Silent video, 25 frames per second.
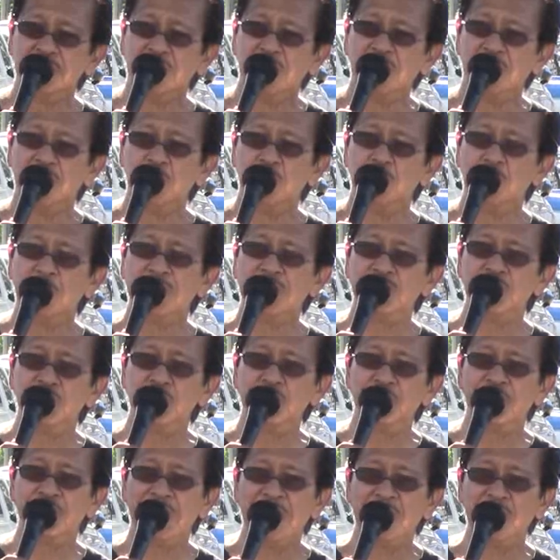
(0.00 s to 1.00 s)
or who want
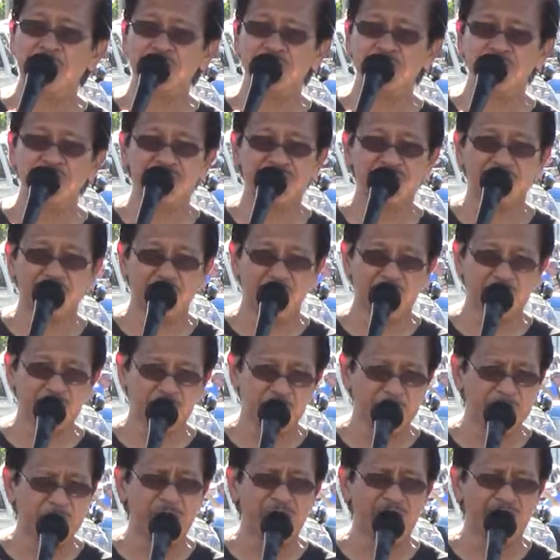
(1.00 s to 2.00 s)
to follow Jesus Christ,
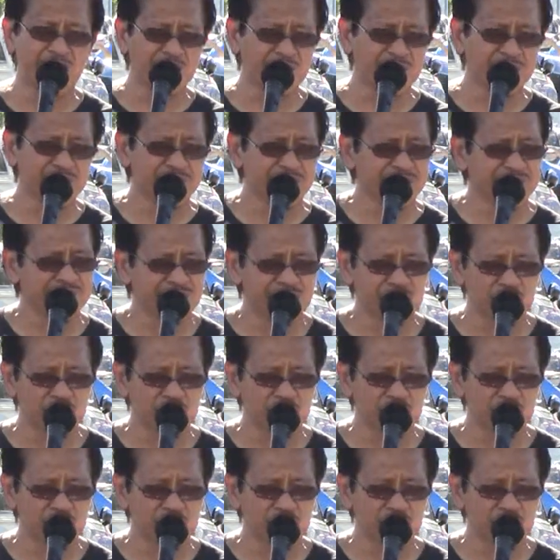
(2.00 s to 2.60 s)
maybe I could